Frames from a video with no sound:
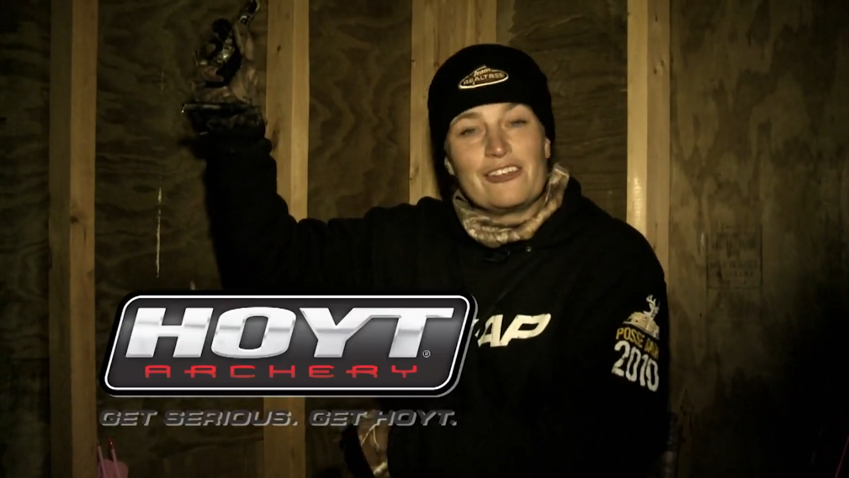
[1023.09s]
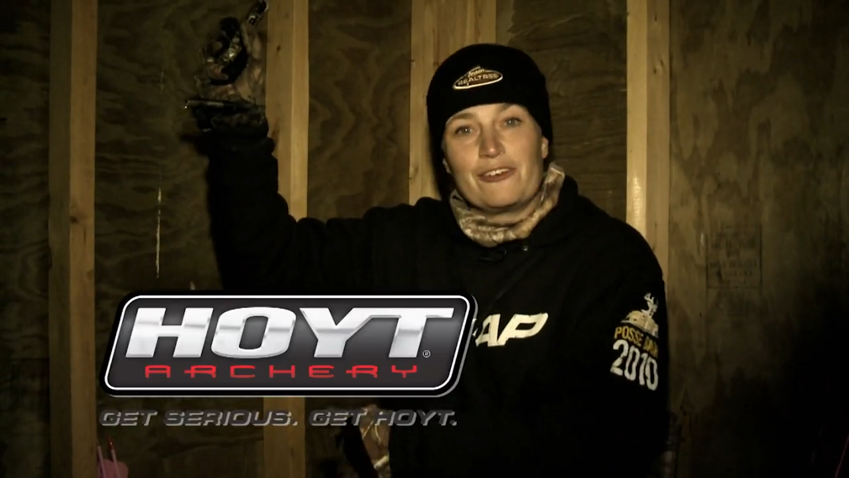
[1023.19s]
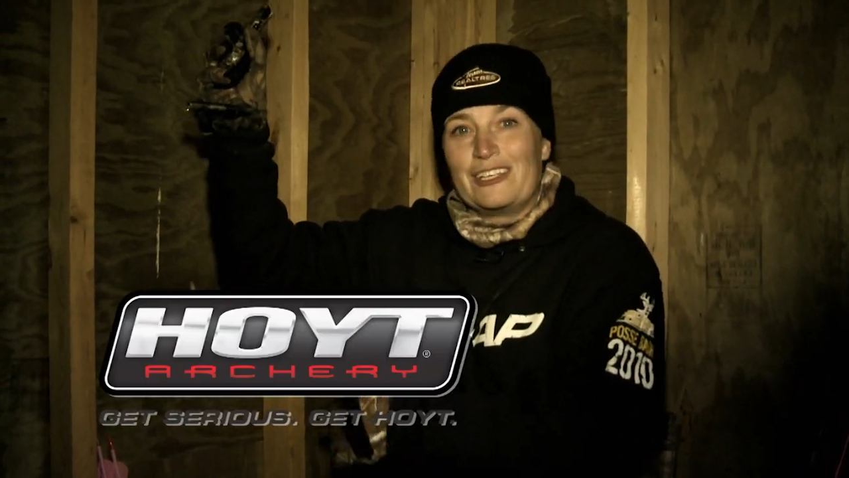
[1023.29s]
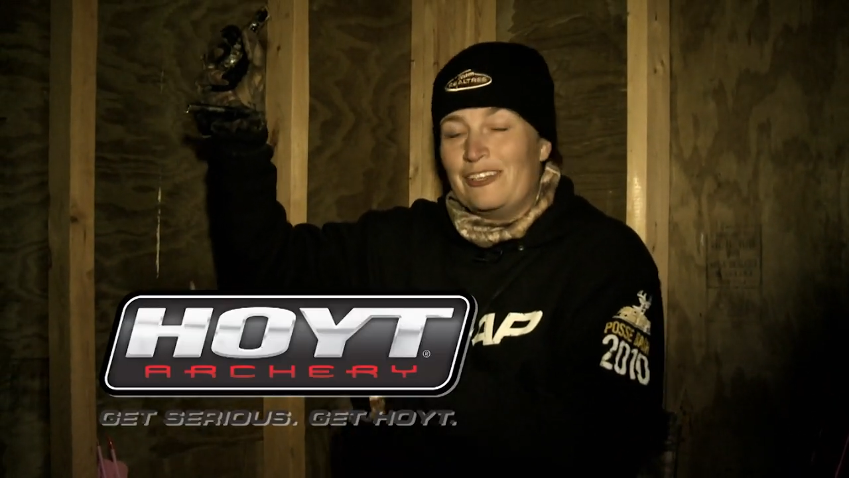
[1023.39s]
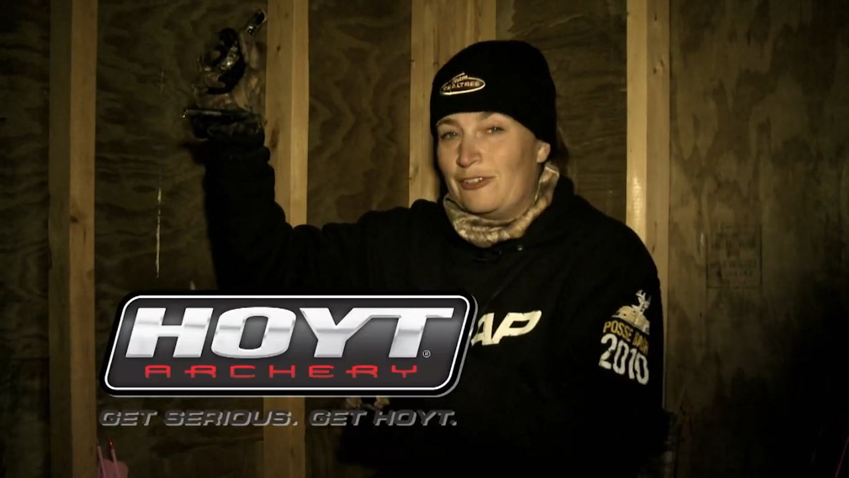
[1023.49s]

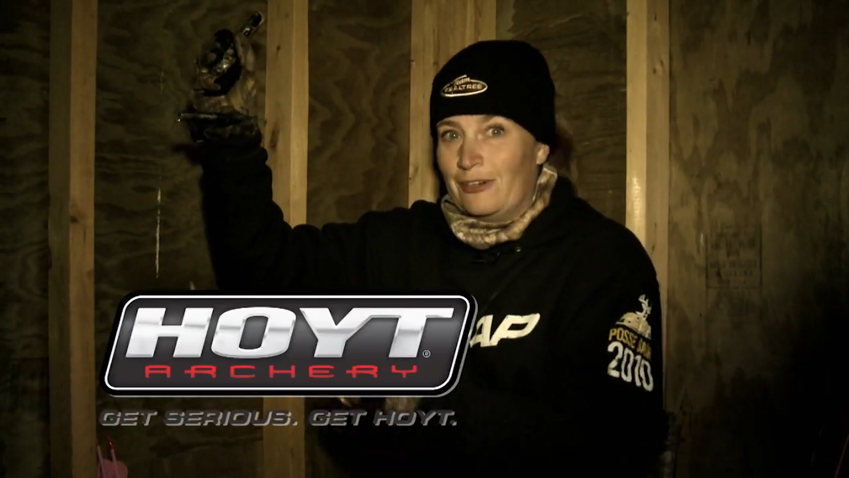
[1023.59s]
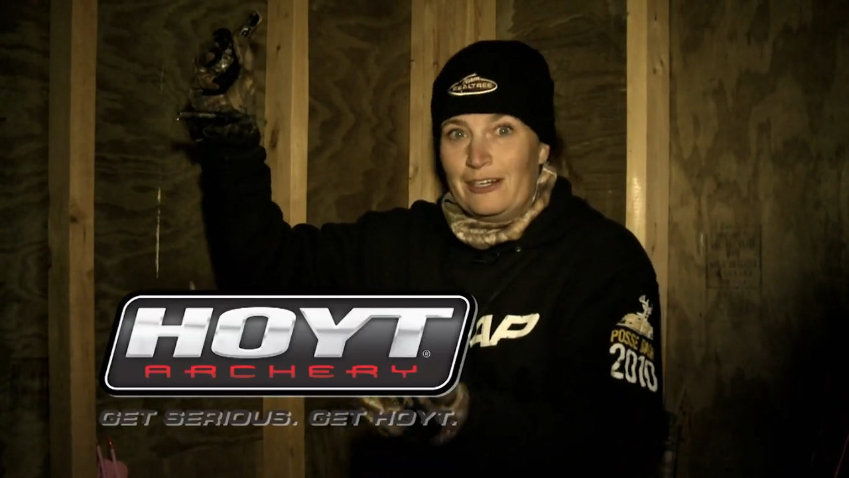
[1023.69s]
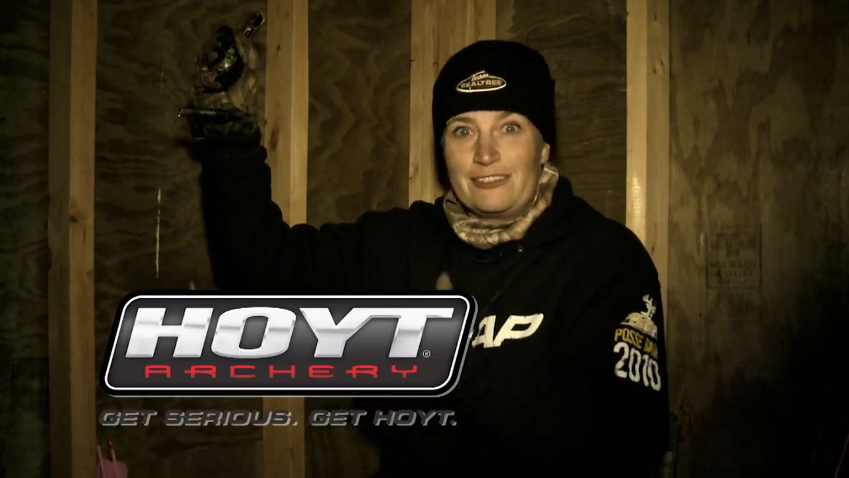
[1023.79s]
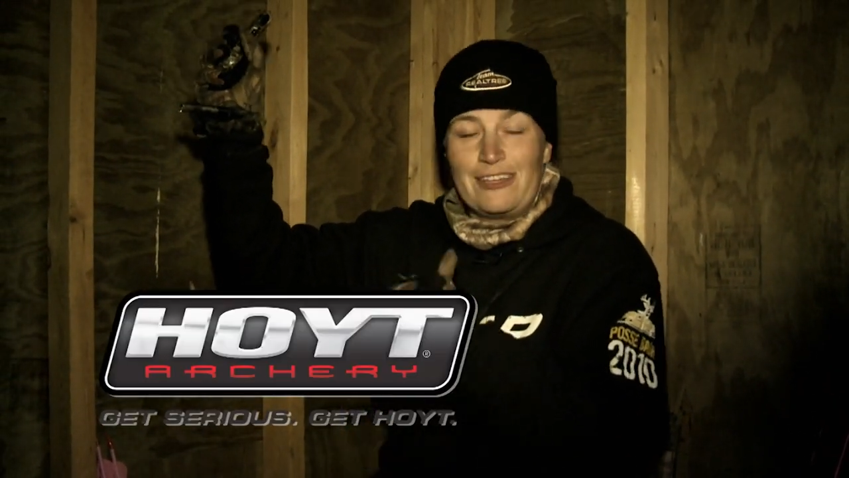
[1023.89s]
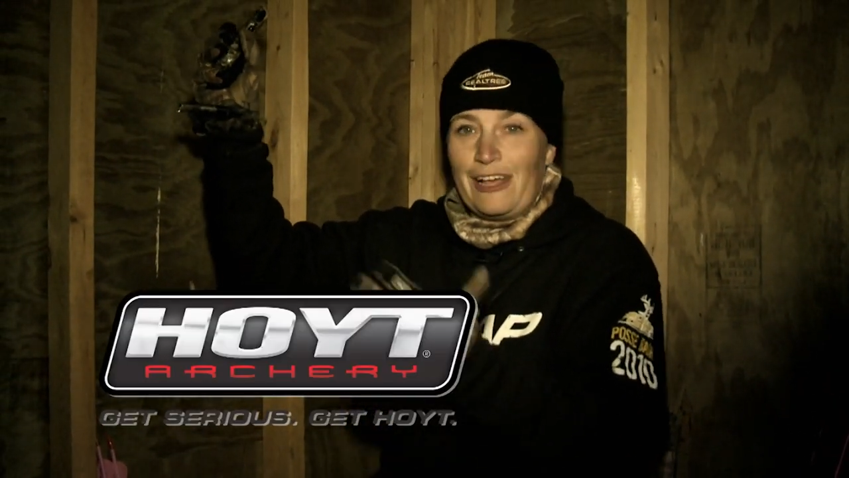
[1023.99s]
don't need
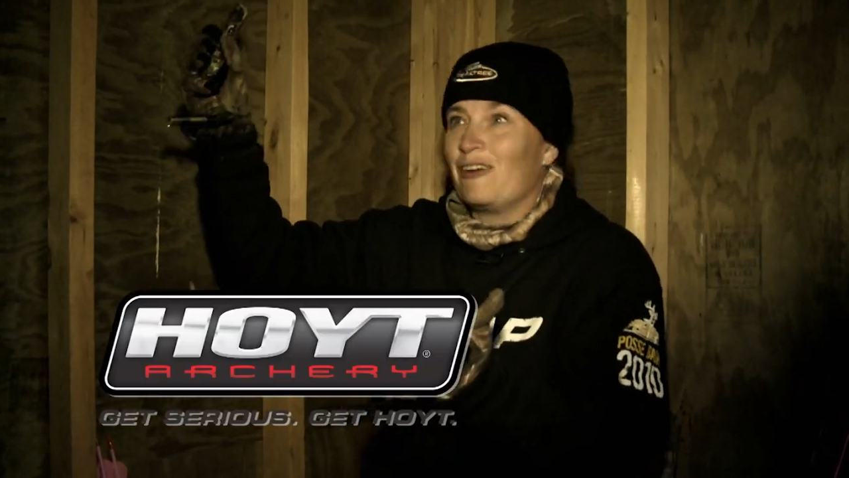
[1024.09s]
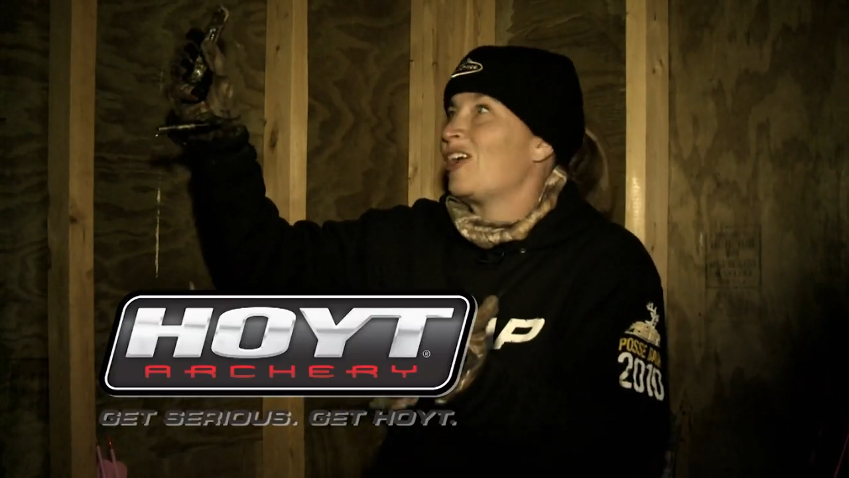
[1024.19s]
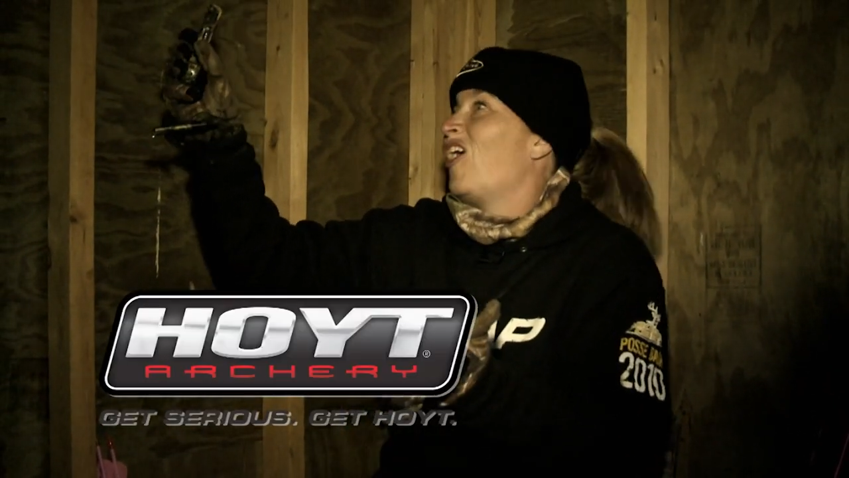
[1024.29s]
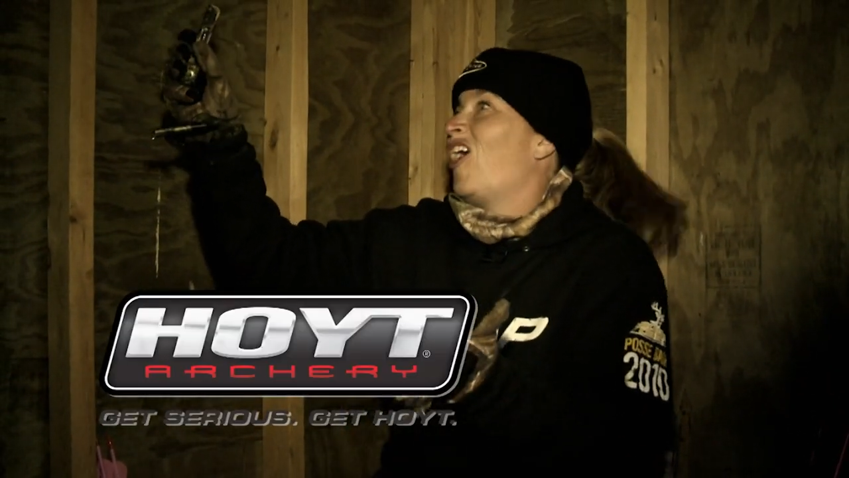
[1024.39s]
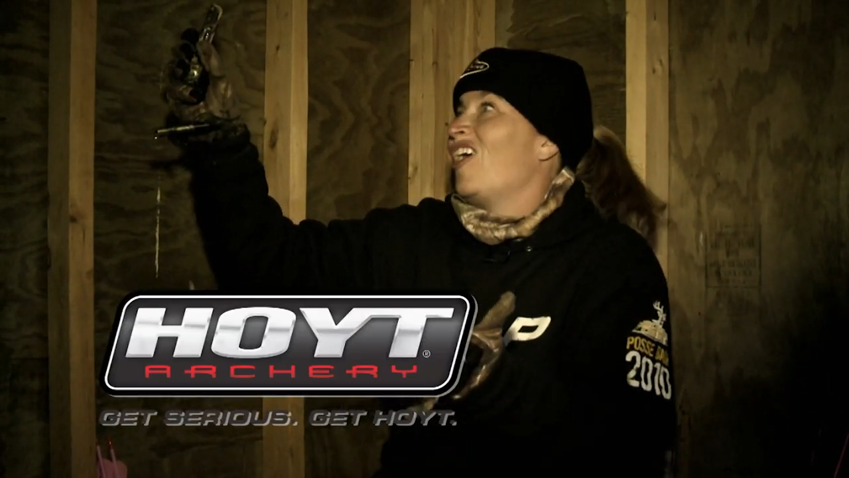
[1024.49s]
drugs,
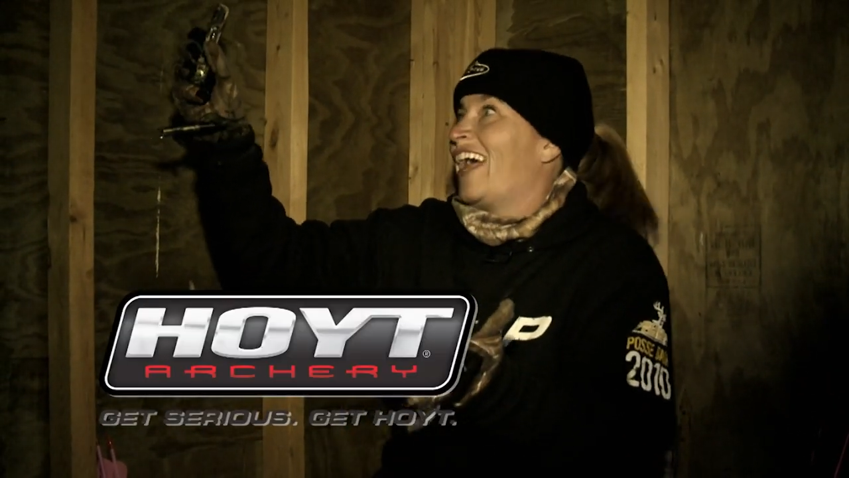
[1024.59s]
alcohol,